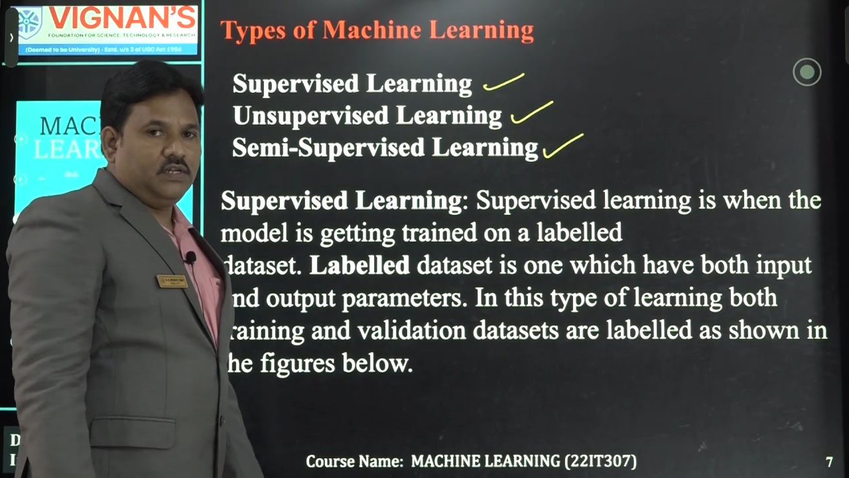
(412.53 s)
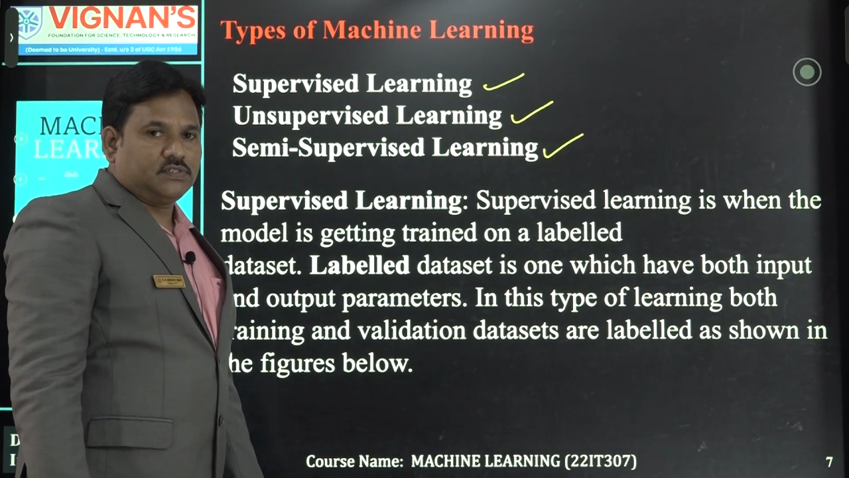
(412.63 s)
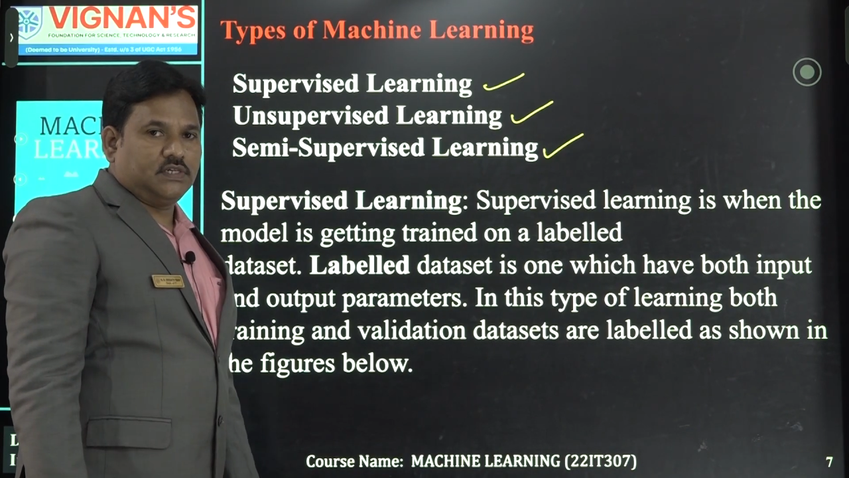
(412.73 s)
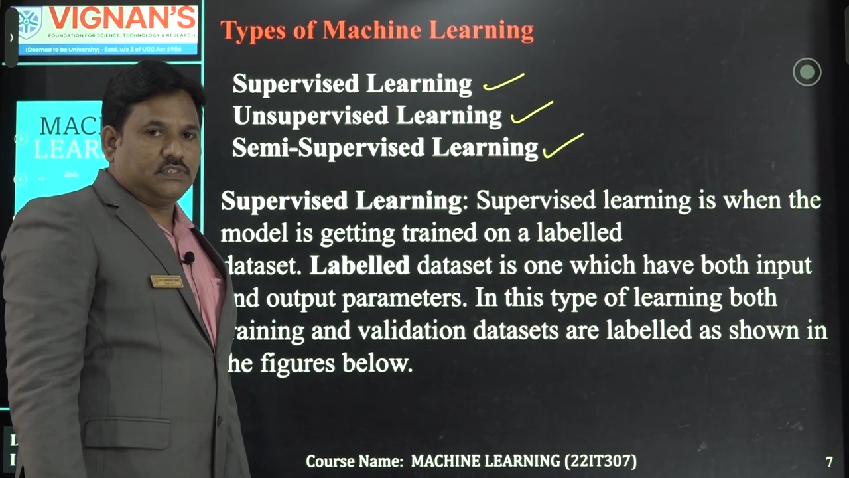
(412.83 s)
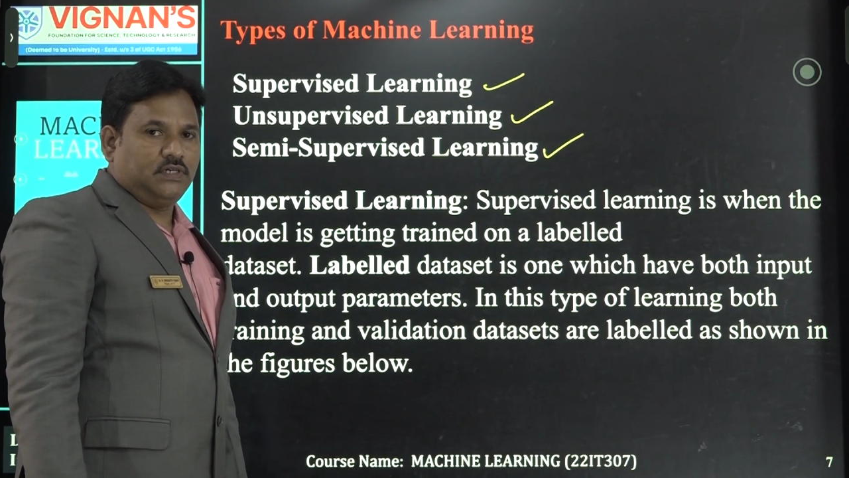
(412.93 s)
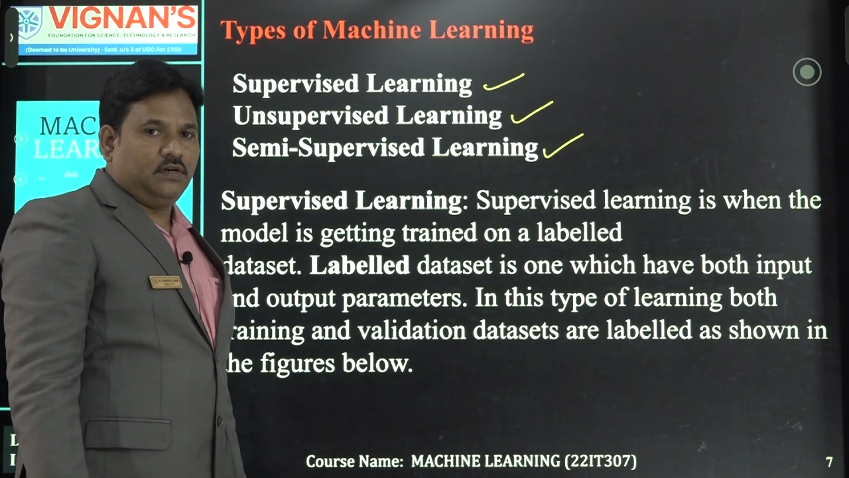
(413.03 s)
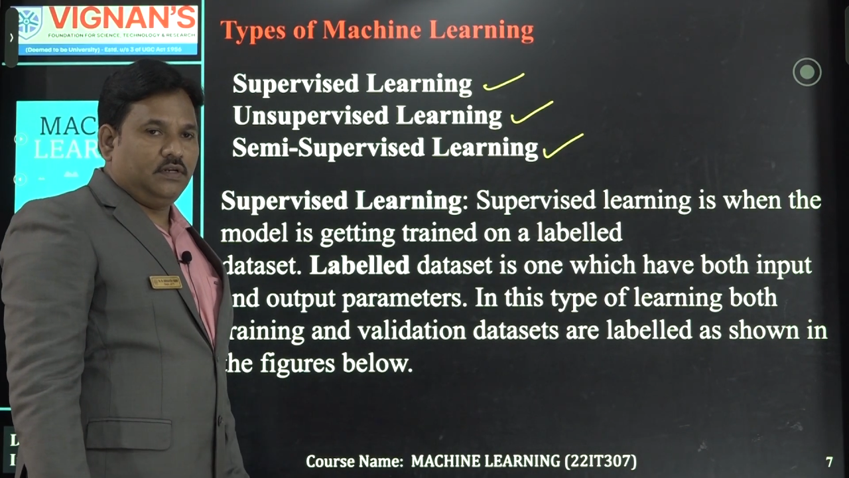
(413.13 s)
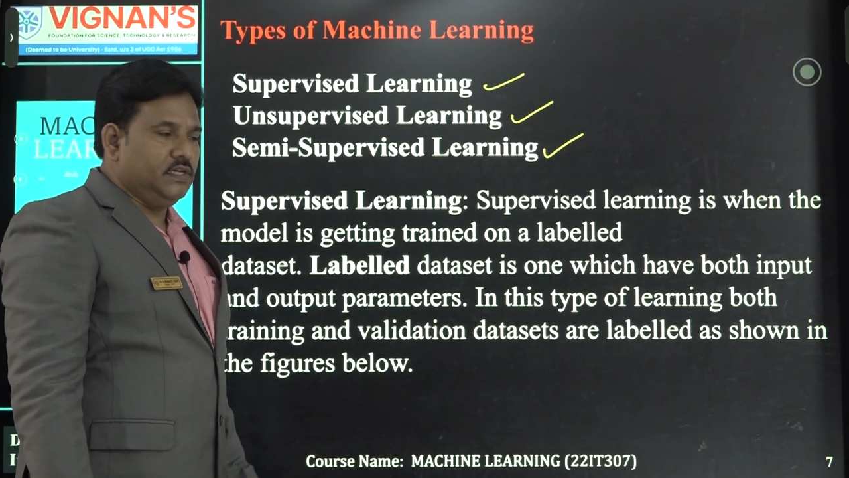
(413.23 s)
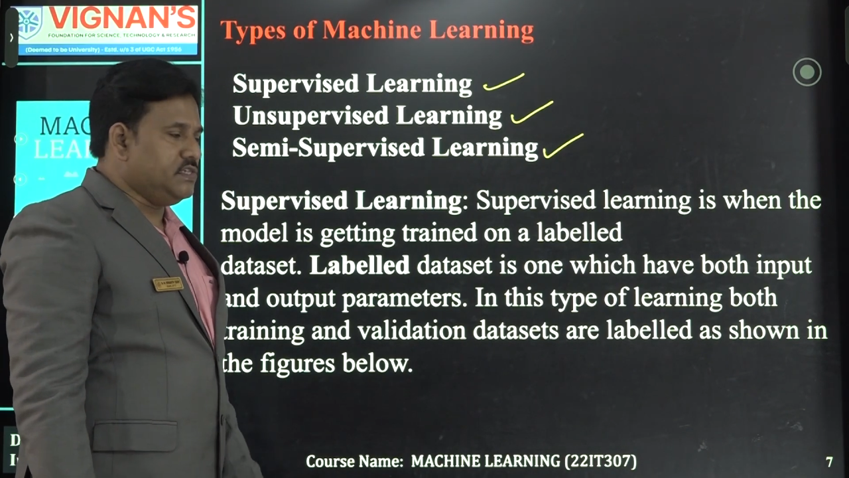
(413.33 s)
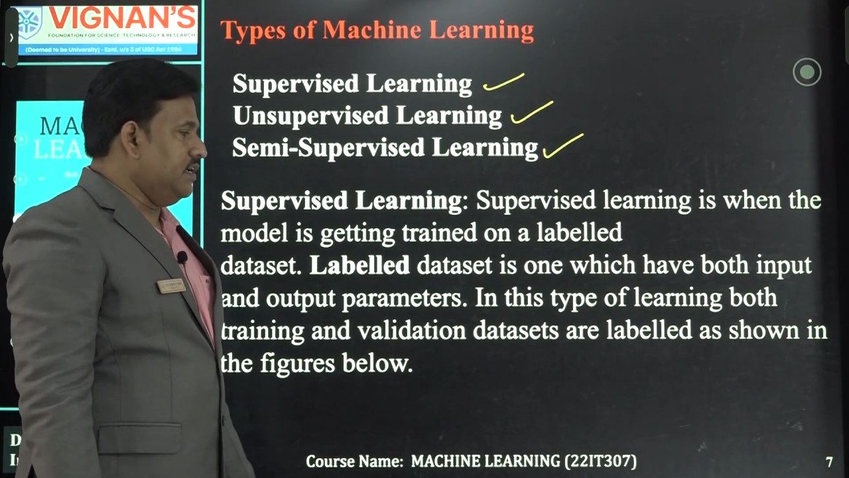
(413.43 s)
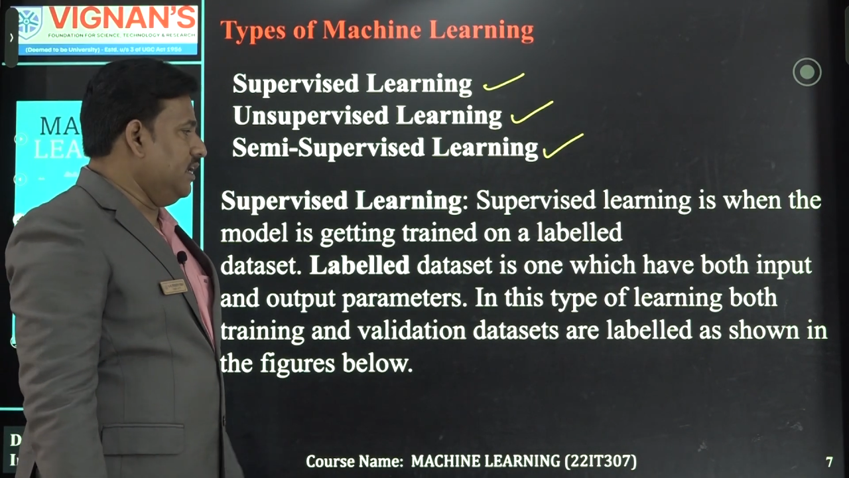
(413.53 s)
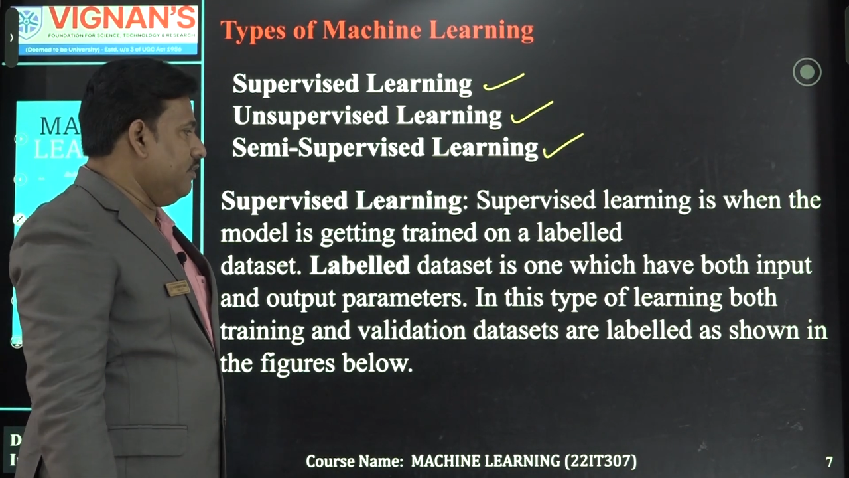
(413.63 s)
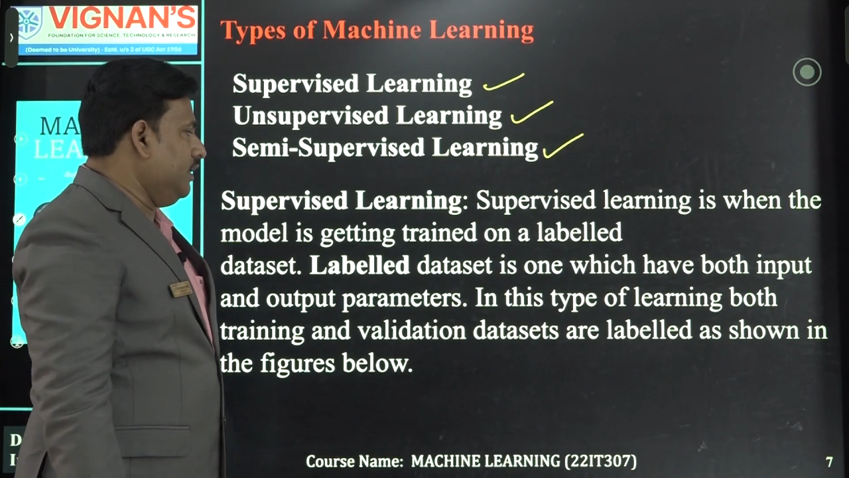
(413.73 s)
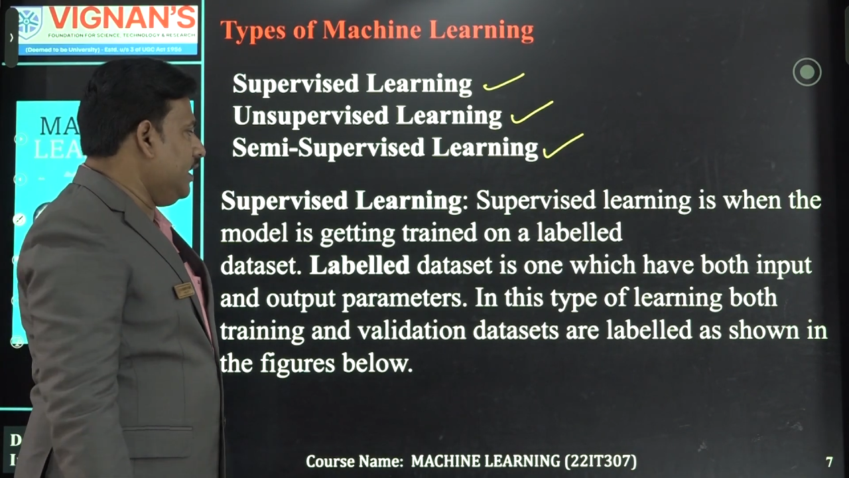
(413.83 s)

discussion on each and every